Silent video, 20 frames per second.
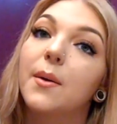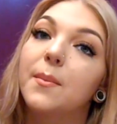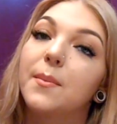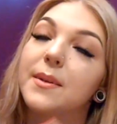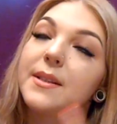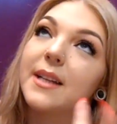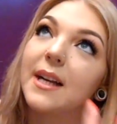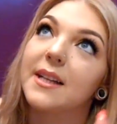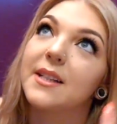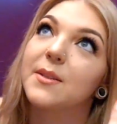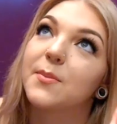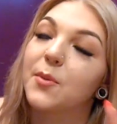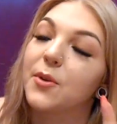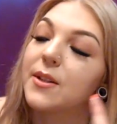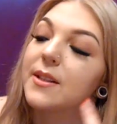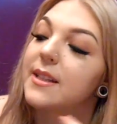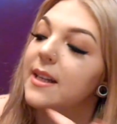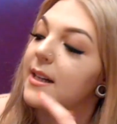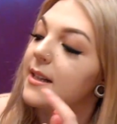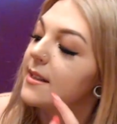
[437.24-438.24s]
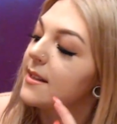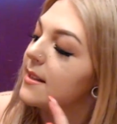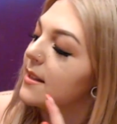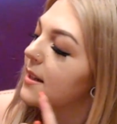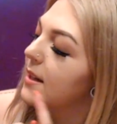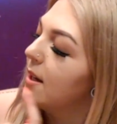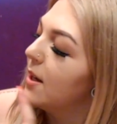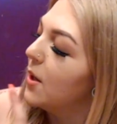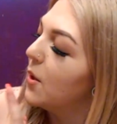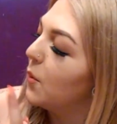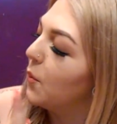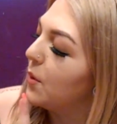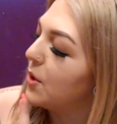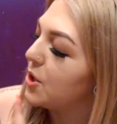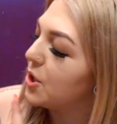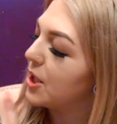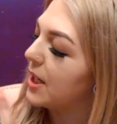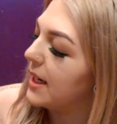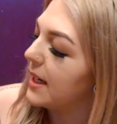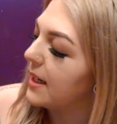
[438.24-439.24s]
besides Princess,
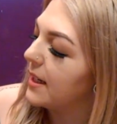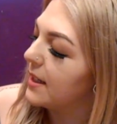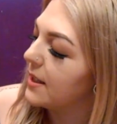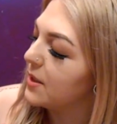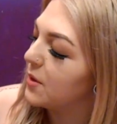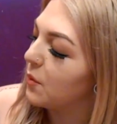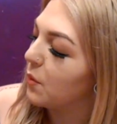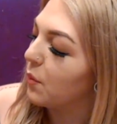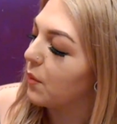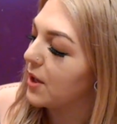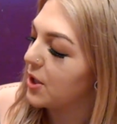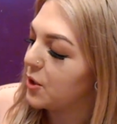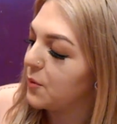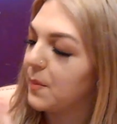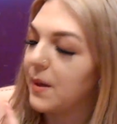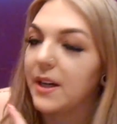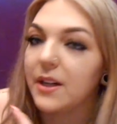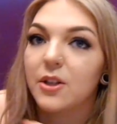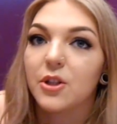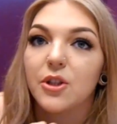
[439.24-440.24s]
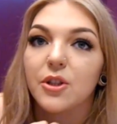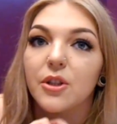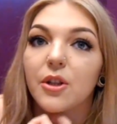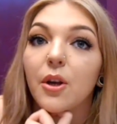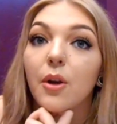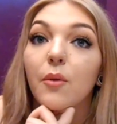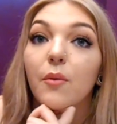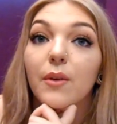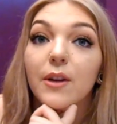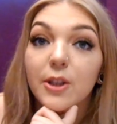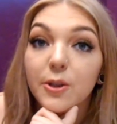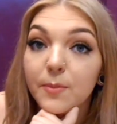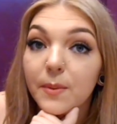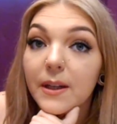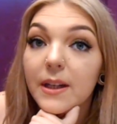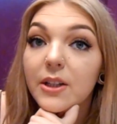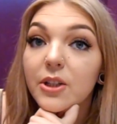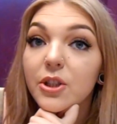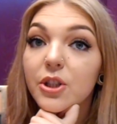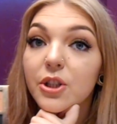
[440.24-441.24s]
which is Rich Bitch. Rich
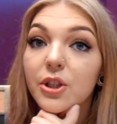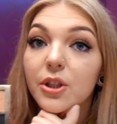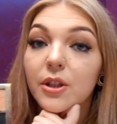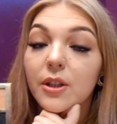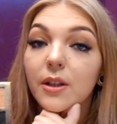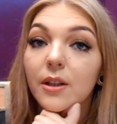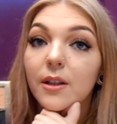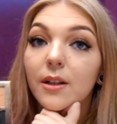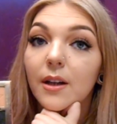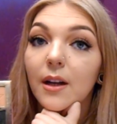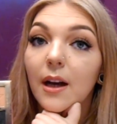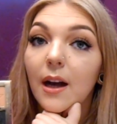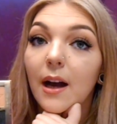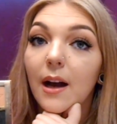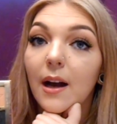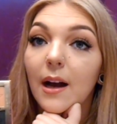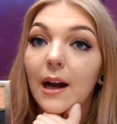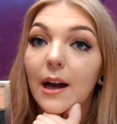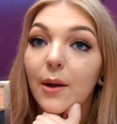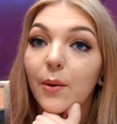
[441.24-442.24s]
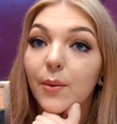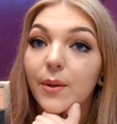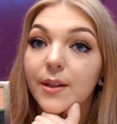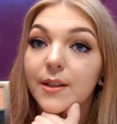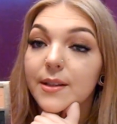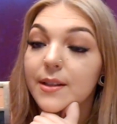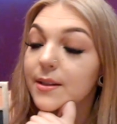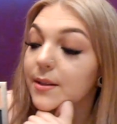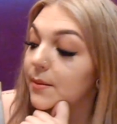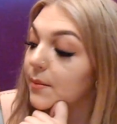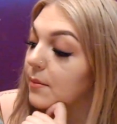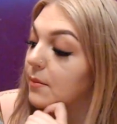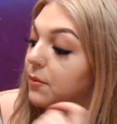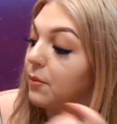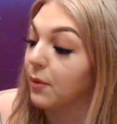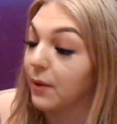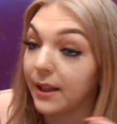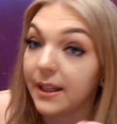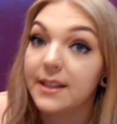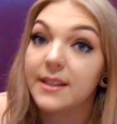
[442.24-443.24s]
Bitch, I was
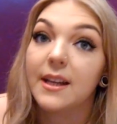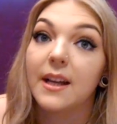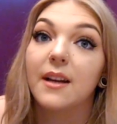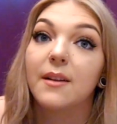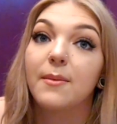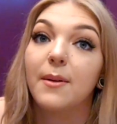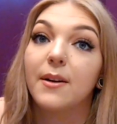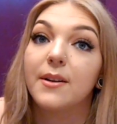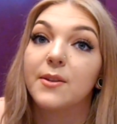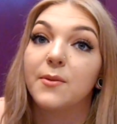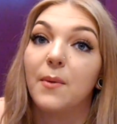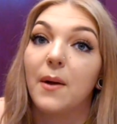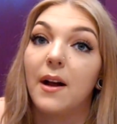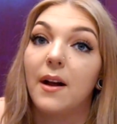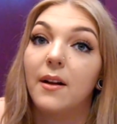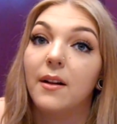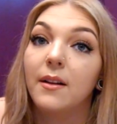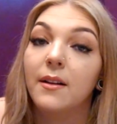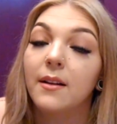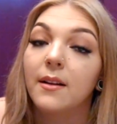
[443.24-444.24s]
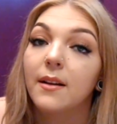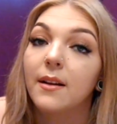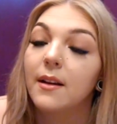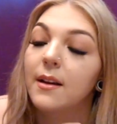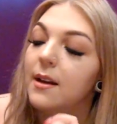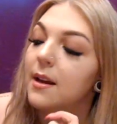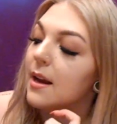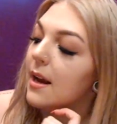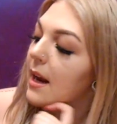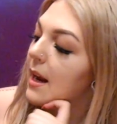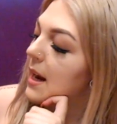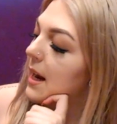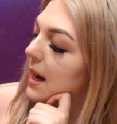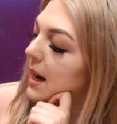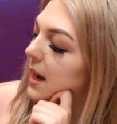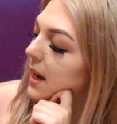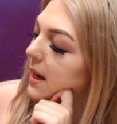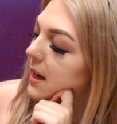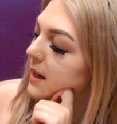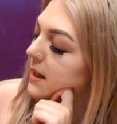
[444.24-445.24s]
really excited about as well.
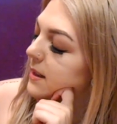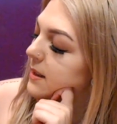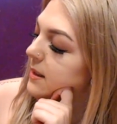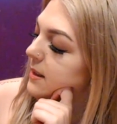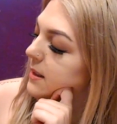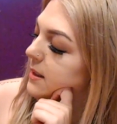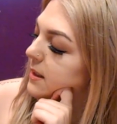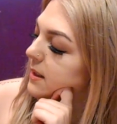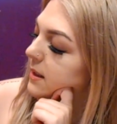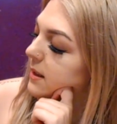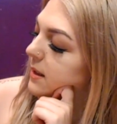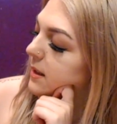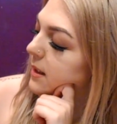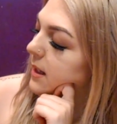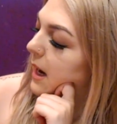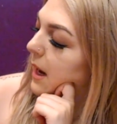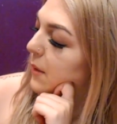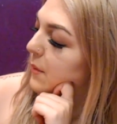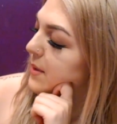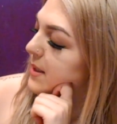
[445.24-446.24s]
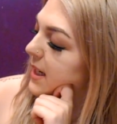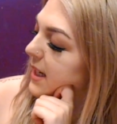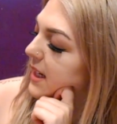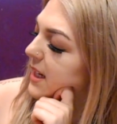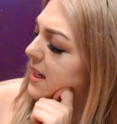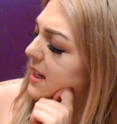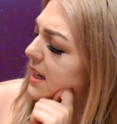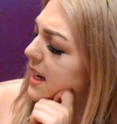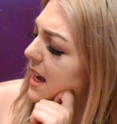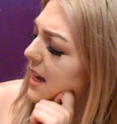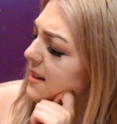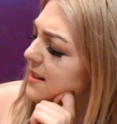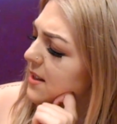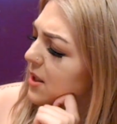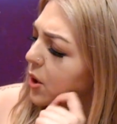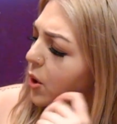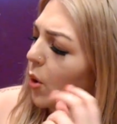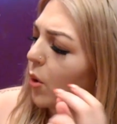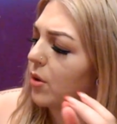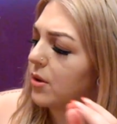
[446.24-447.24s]
And I was like, yes, the
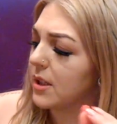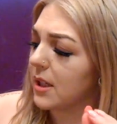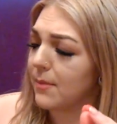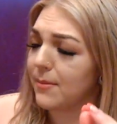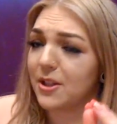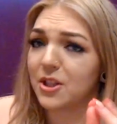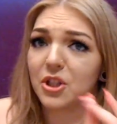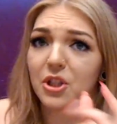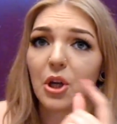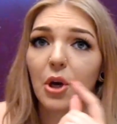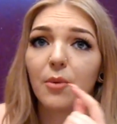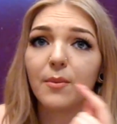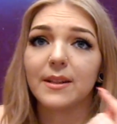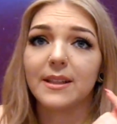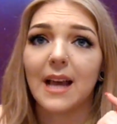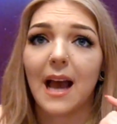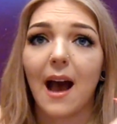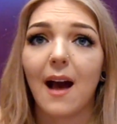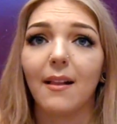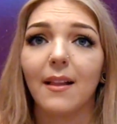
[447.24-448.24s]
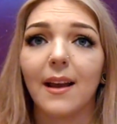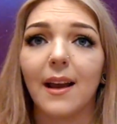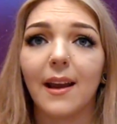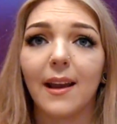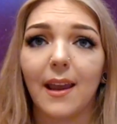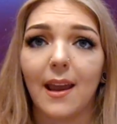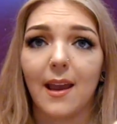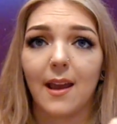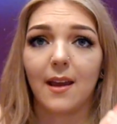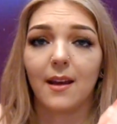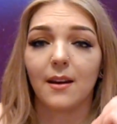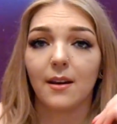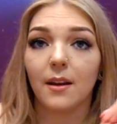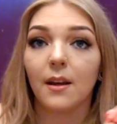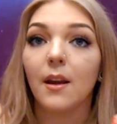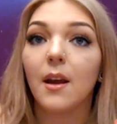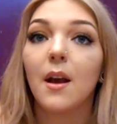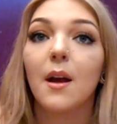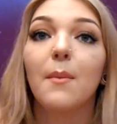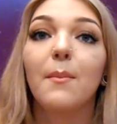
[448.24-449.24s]
gold's going to be so metallic and
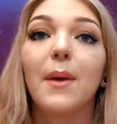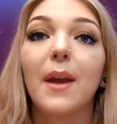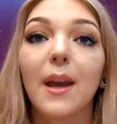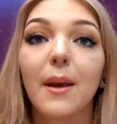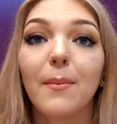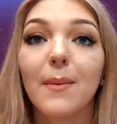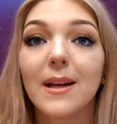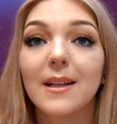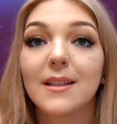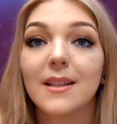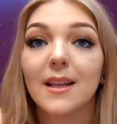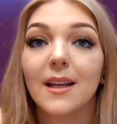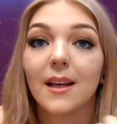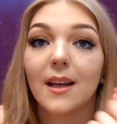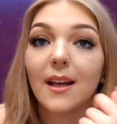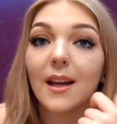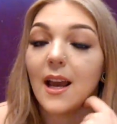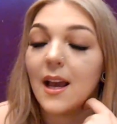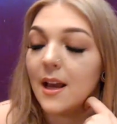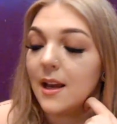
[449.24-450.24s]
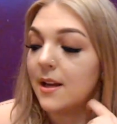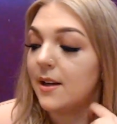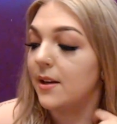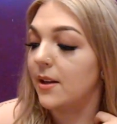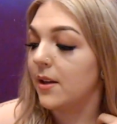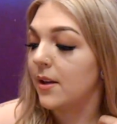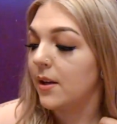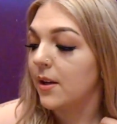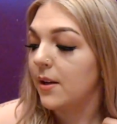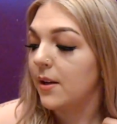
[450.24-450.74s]
pigmented and